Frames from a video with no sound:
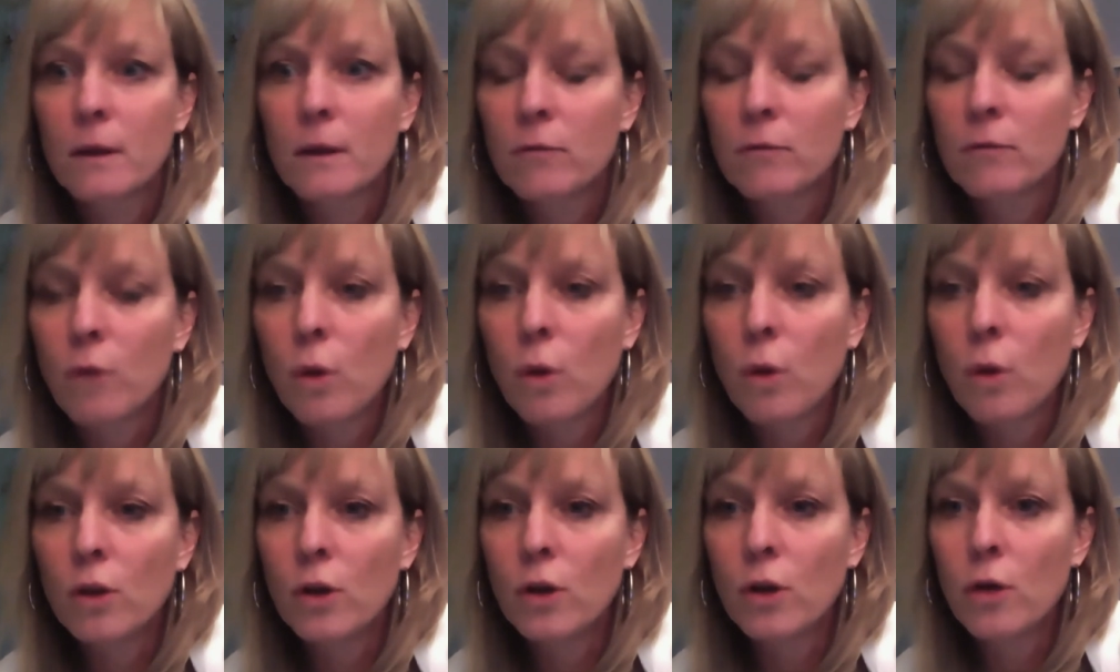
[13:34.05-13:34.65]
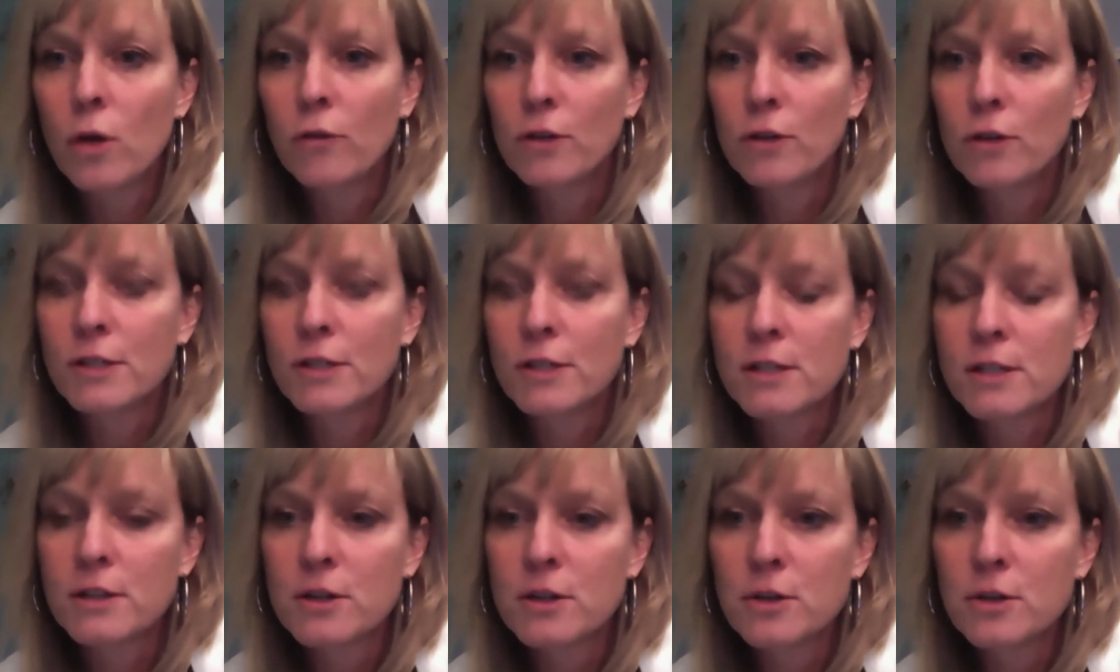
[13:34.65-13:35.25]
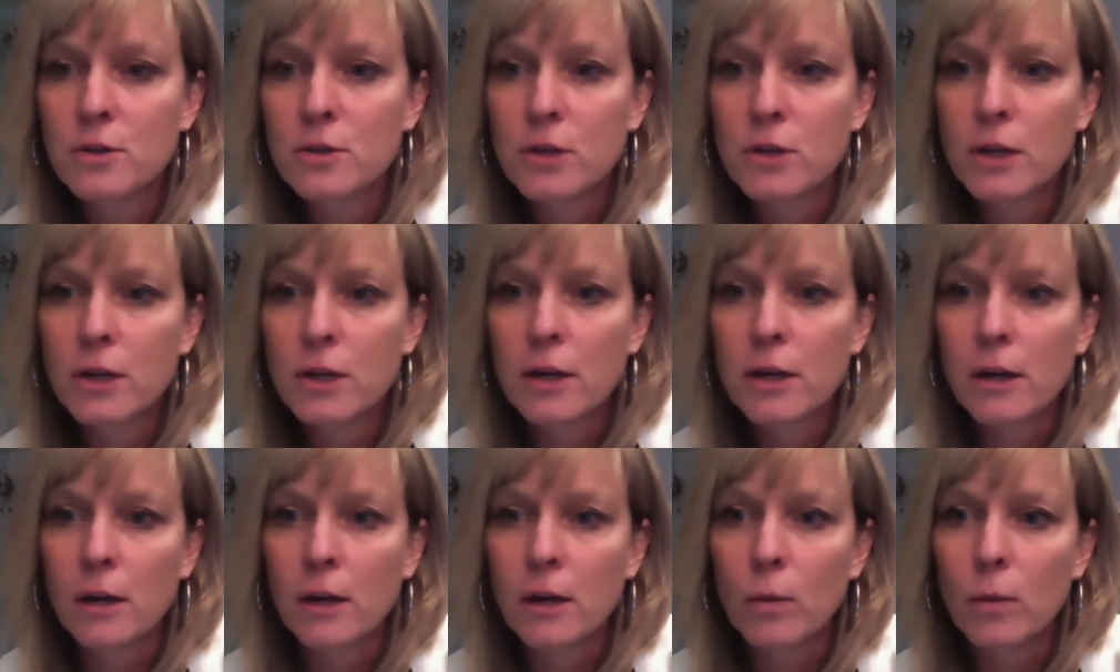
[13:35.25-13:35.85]
rolling over into the new
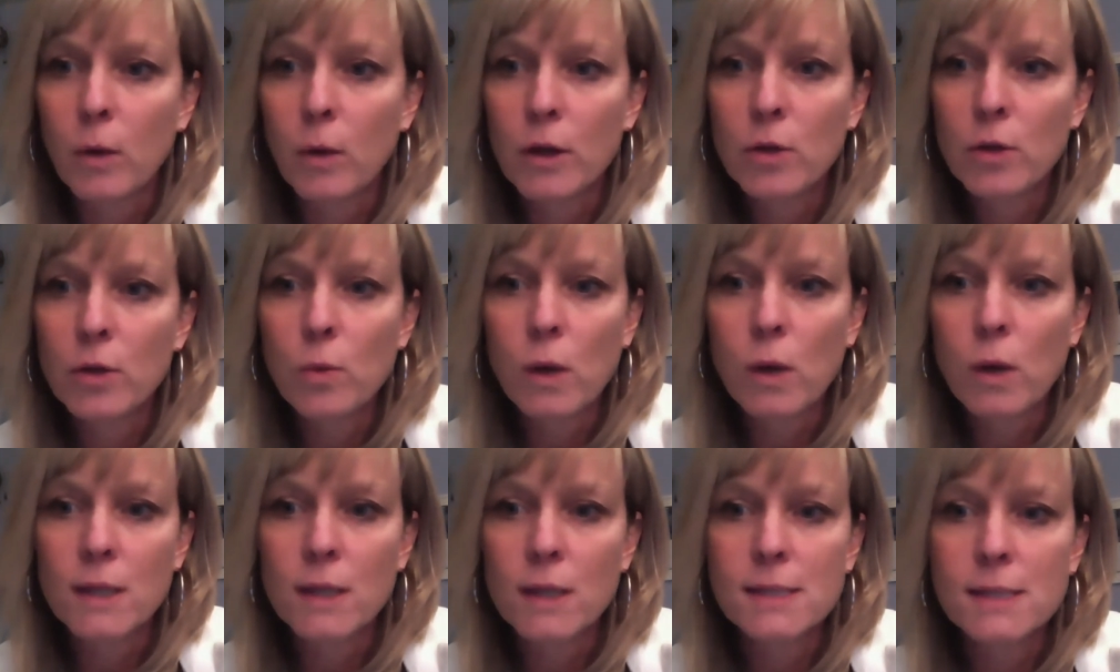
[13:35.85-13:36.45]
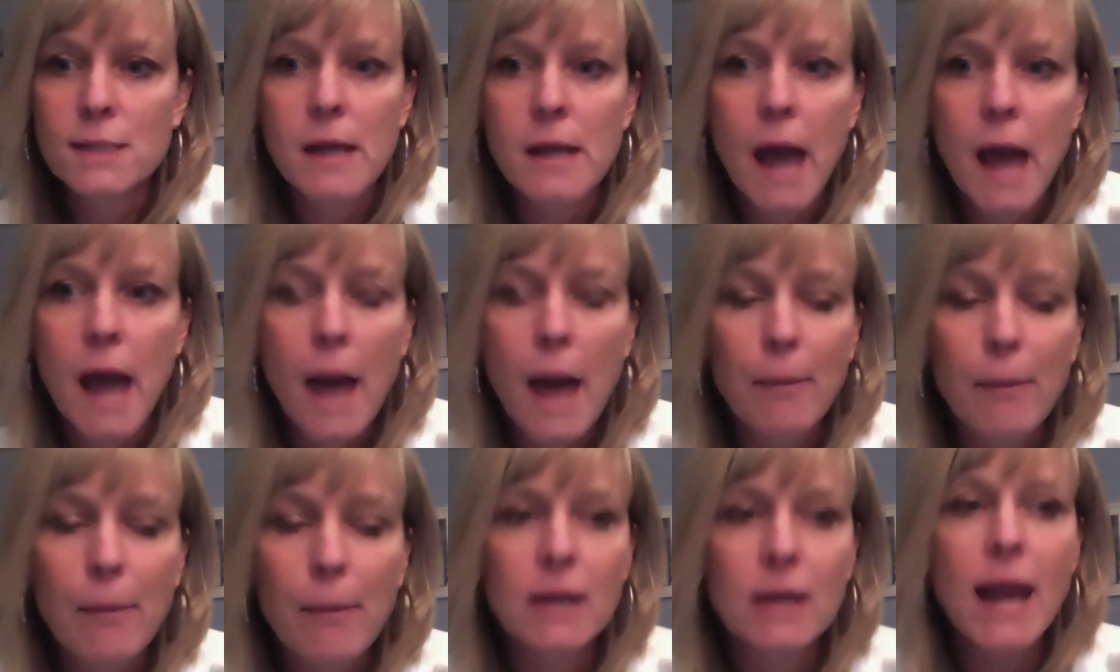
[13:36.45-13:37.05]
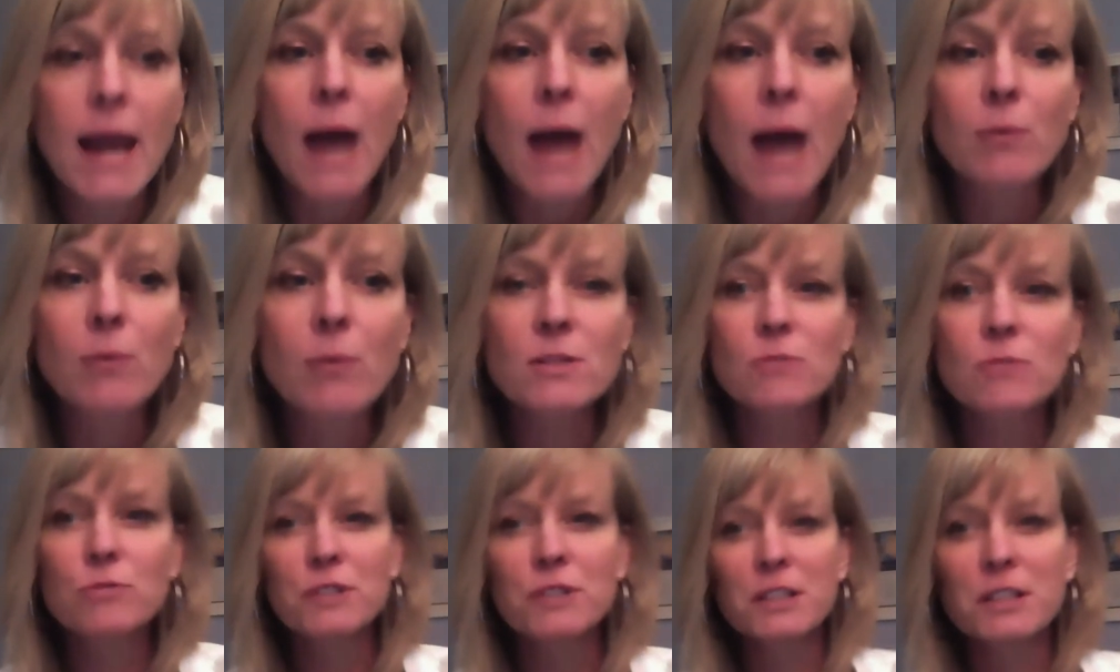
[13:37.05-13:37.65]
year, what you want to see happen, now
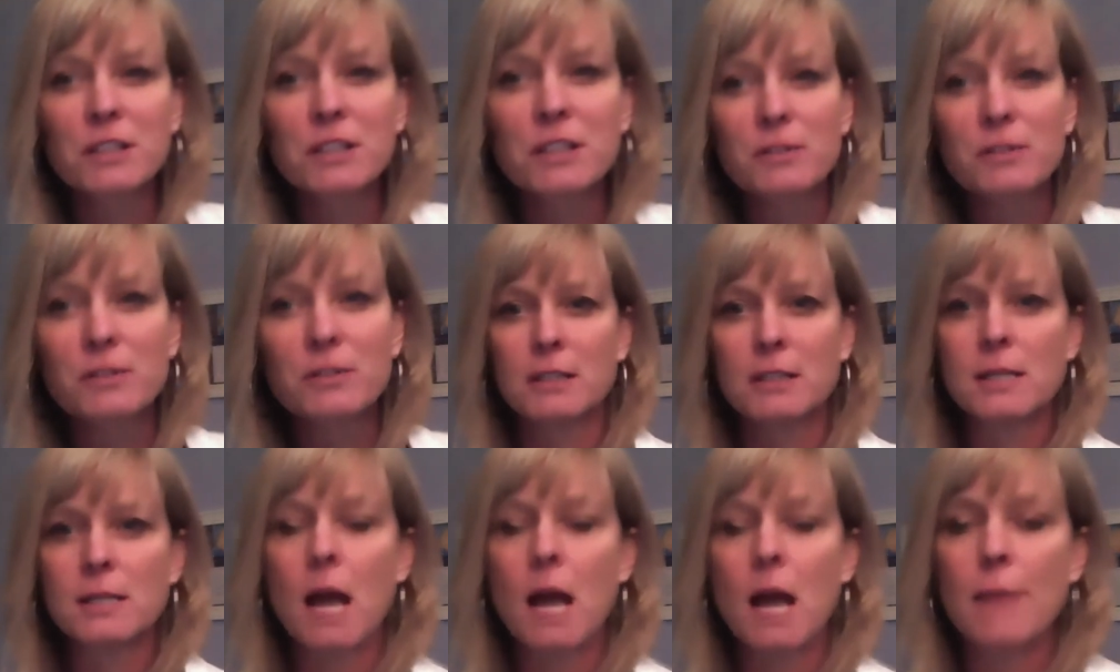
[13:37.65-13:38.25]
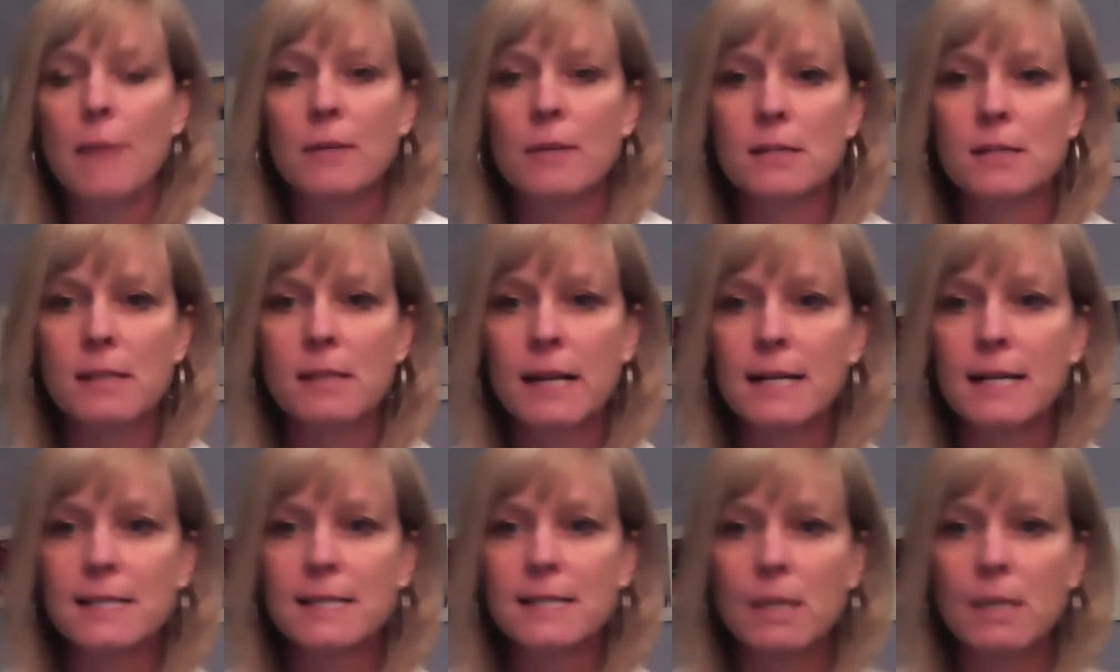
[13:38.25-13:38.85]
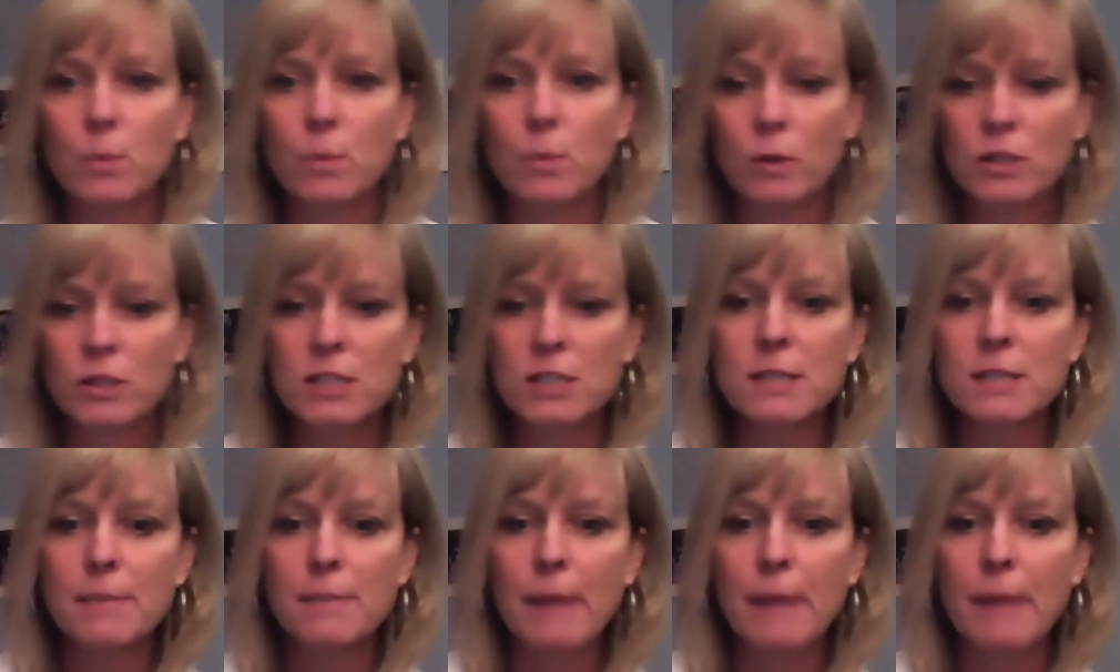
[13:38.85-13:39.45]
is a really, really good time, because like I said, we're
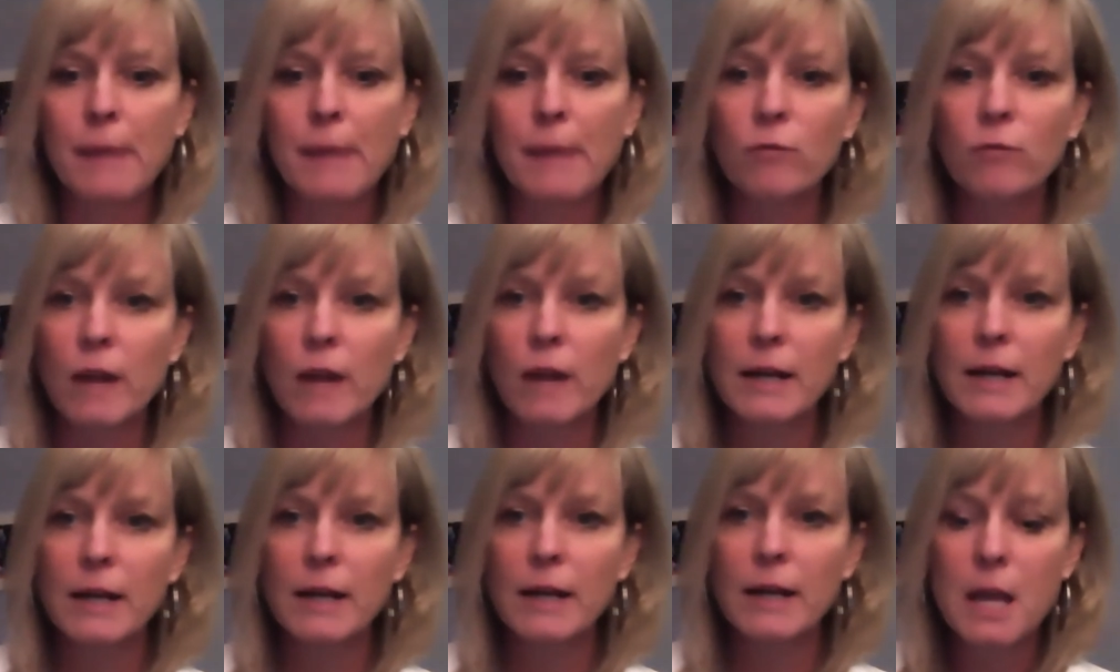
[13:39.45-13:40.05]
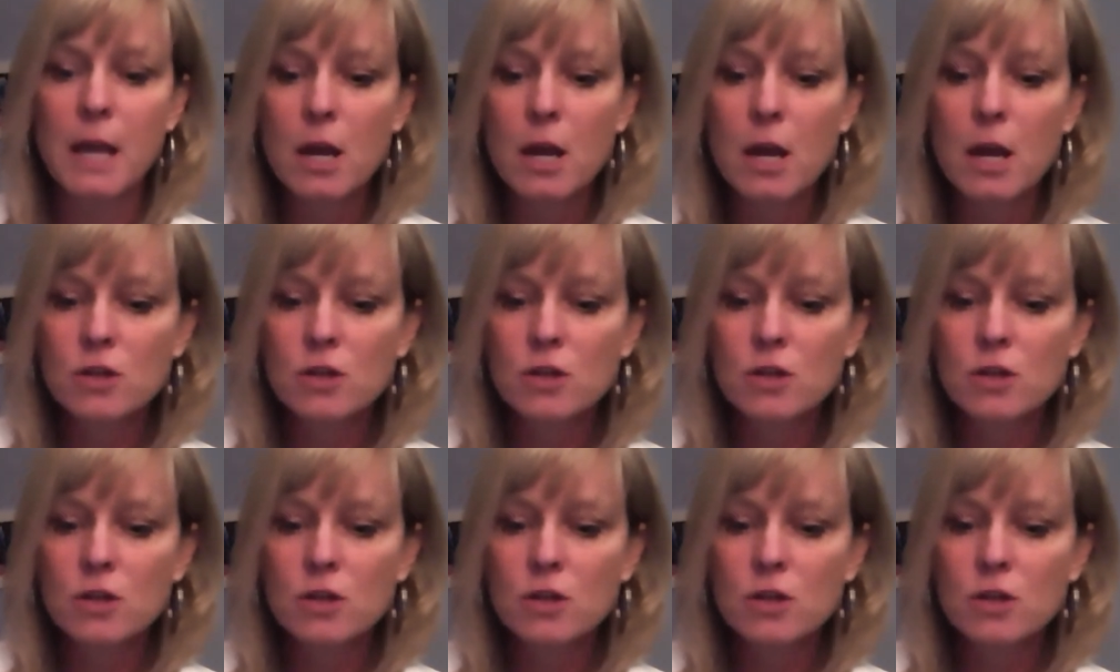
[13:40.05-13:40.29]
just about ready